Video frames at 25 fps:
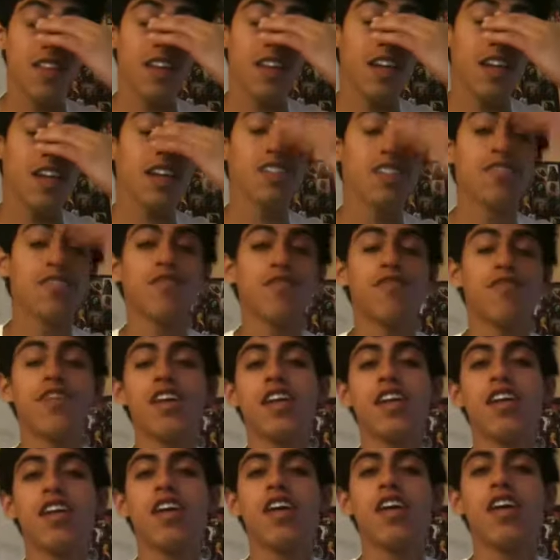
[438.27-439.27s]
He doesn't
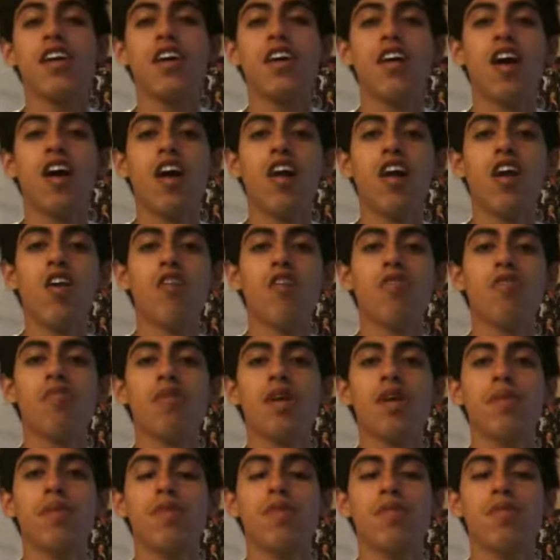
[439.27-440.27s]
free our own
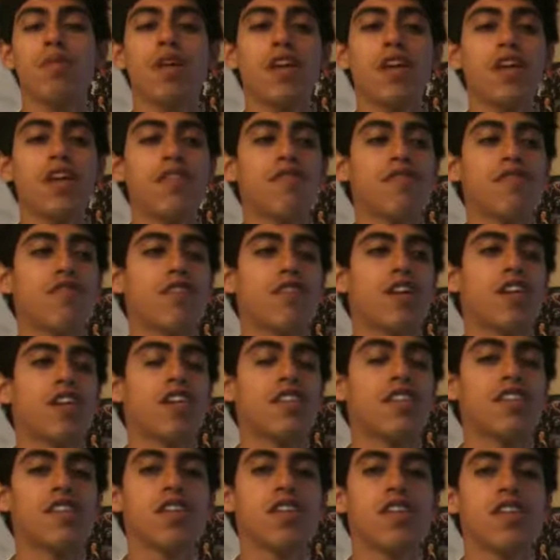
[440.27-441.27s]
people, but he
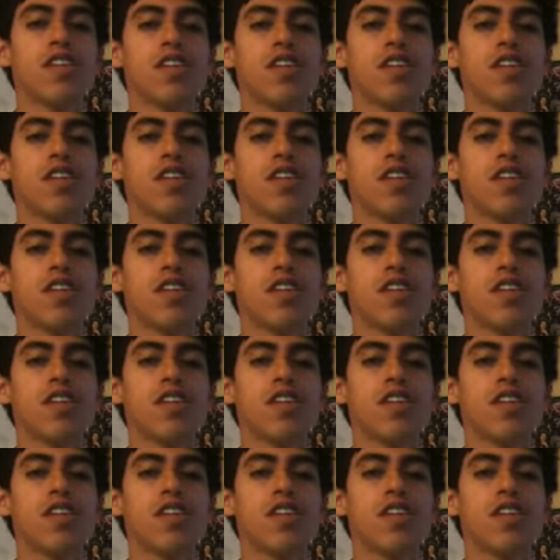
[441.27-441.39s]
frees.